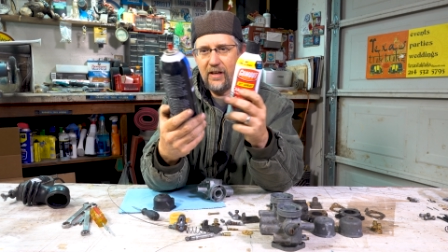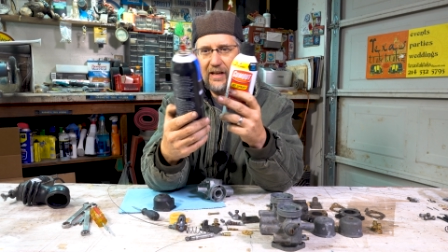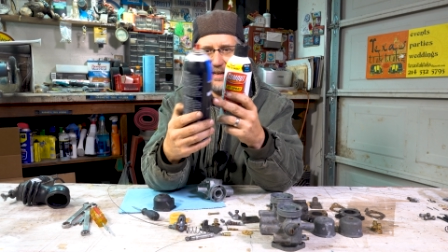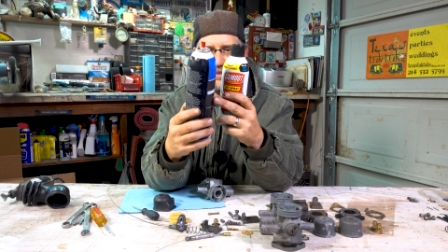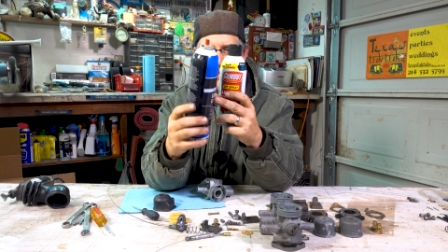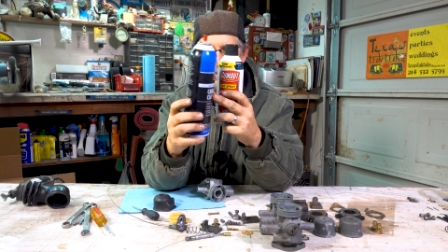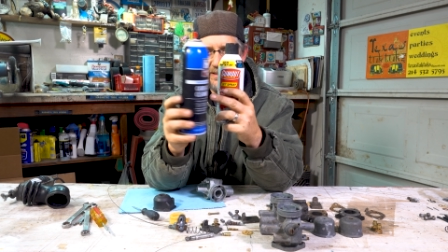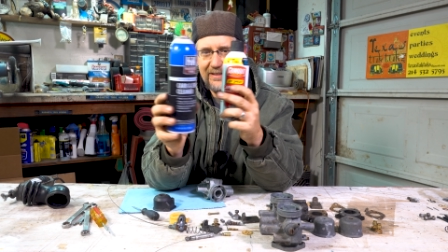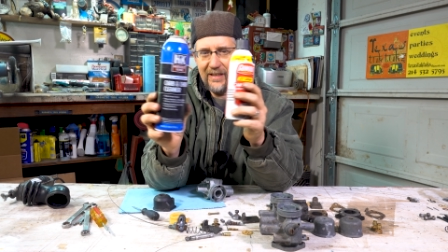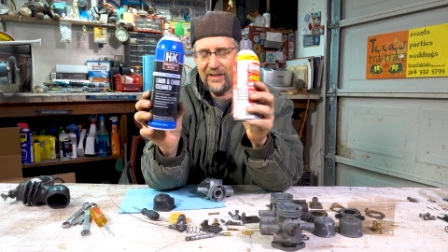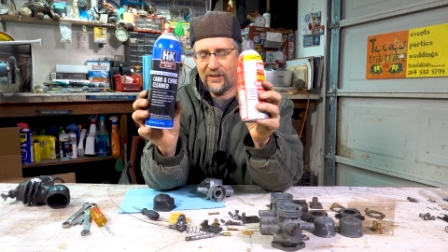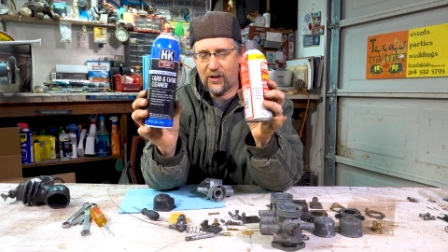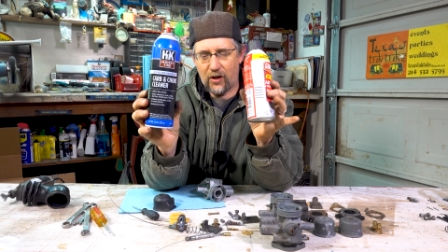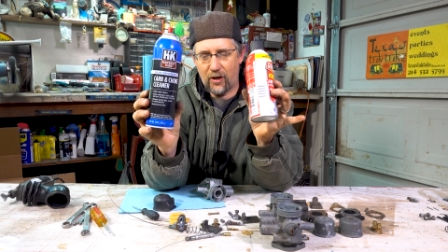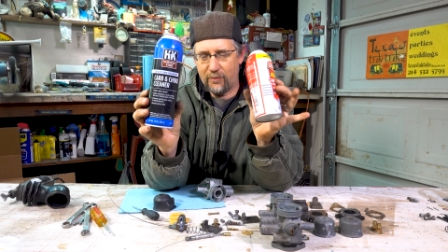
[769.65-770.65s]
Anything that
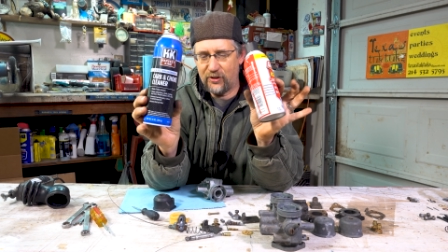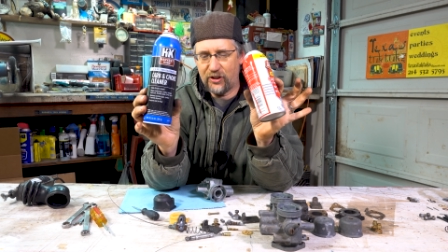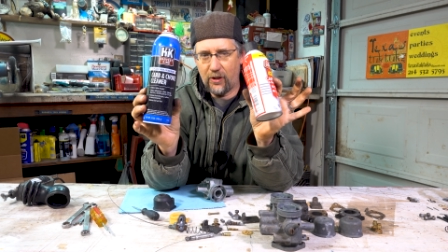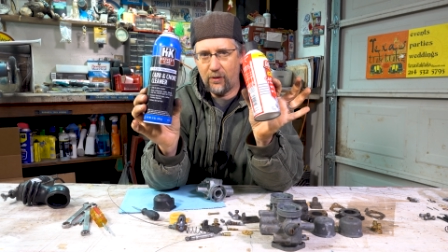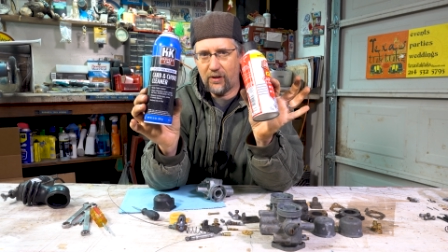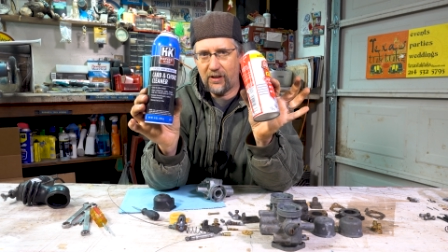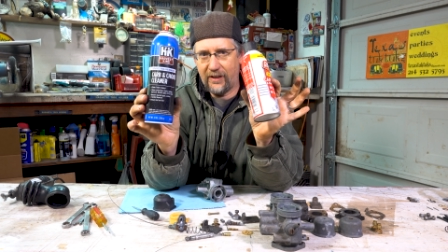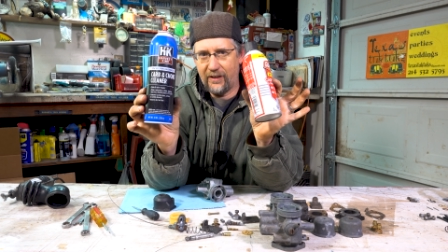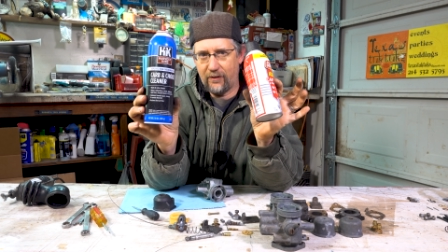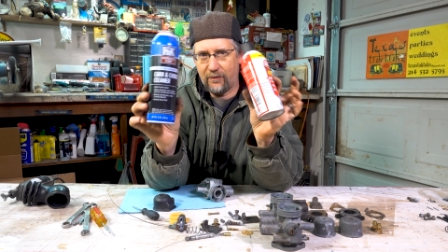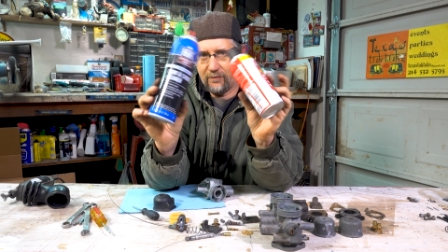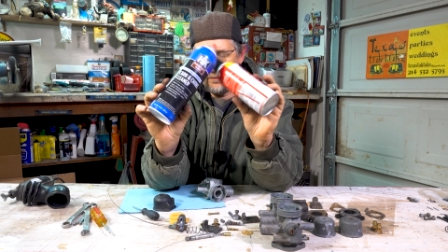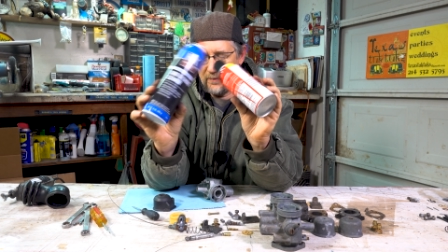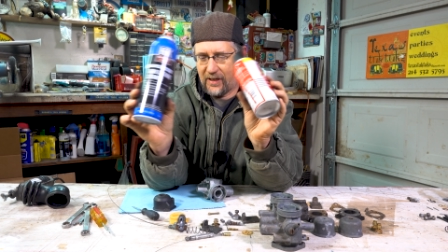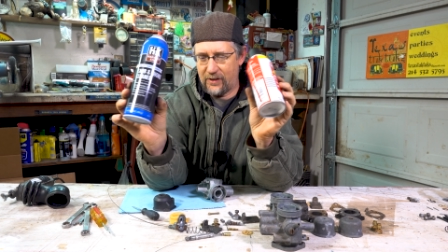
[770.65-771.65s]
says carbon choke cleaner,
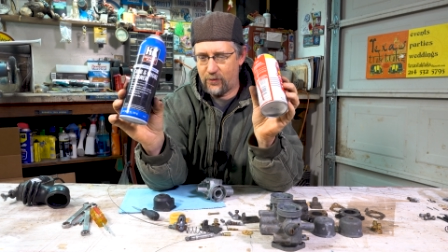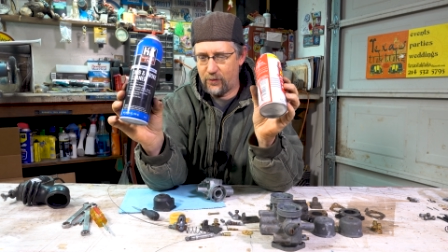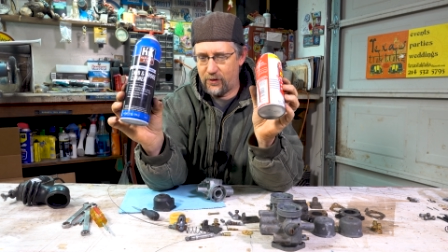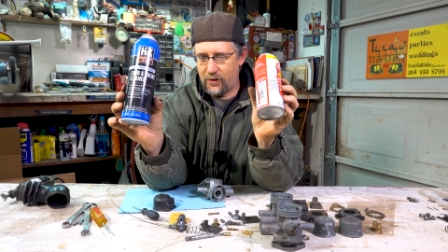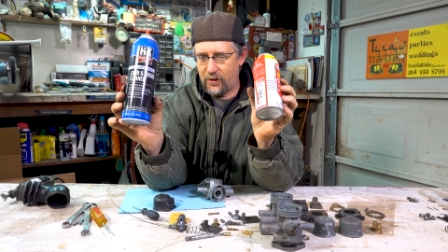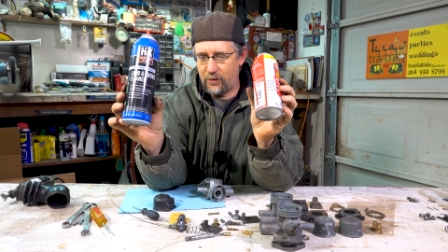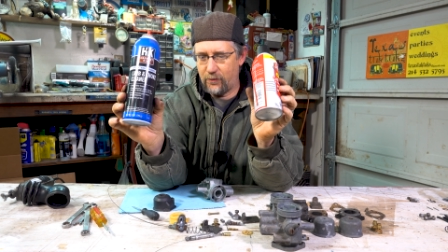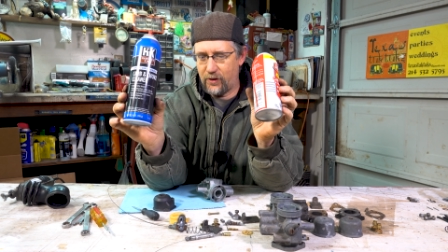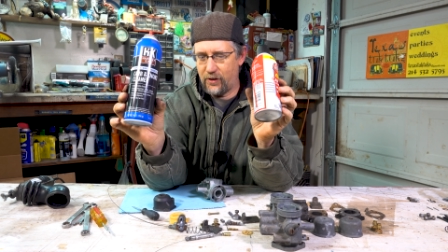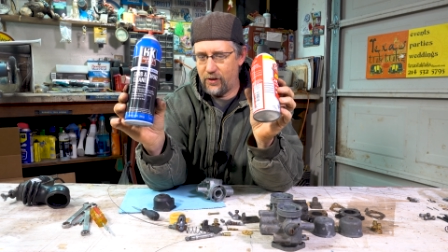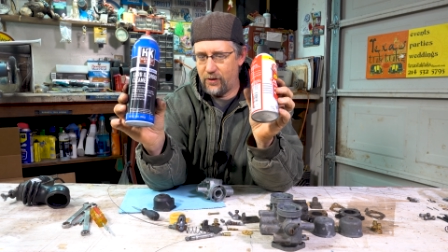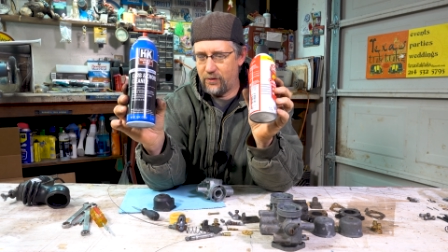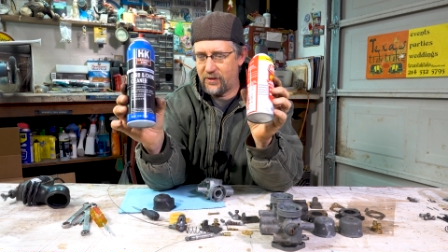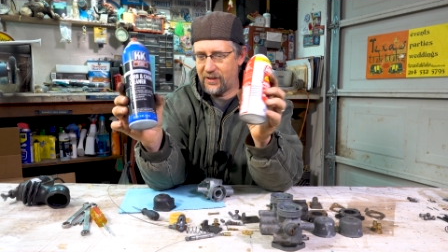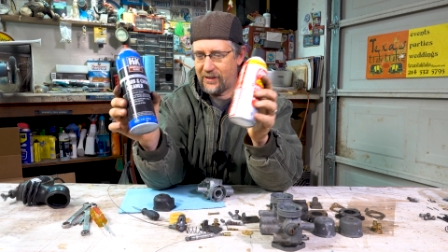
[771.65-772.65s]
that's what you're going to want to
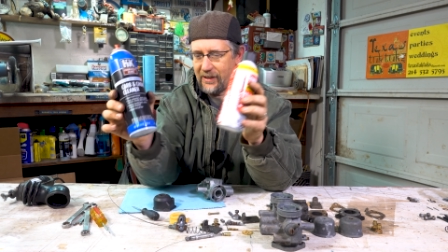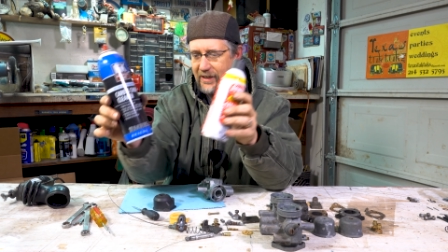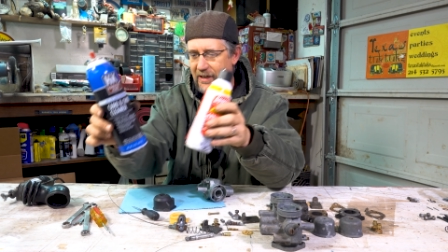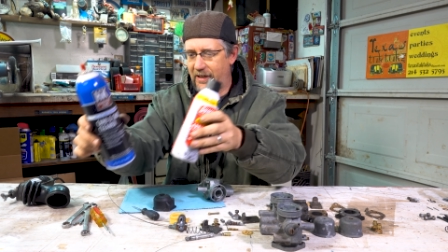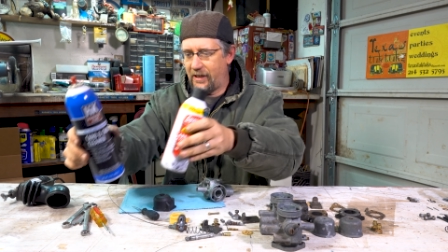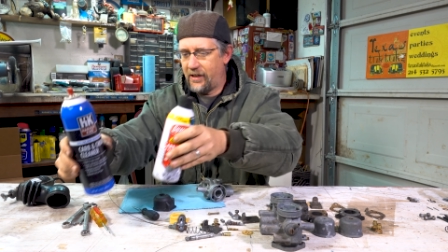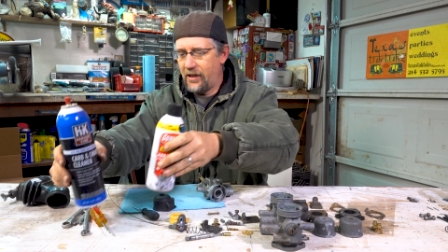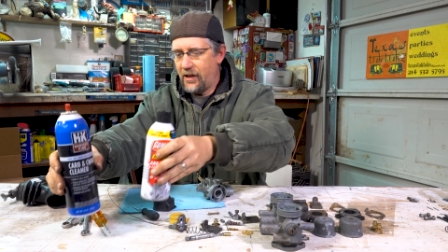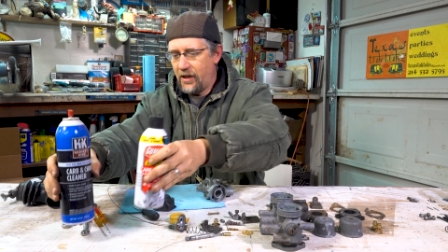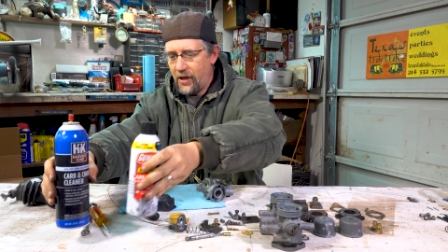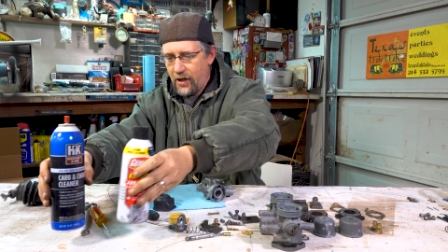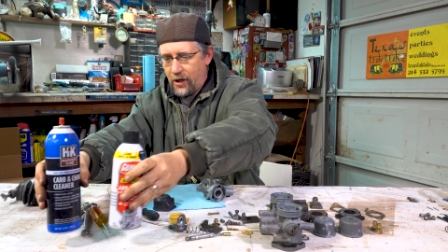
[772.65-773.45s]
use to clean it.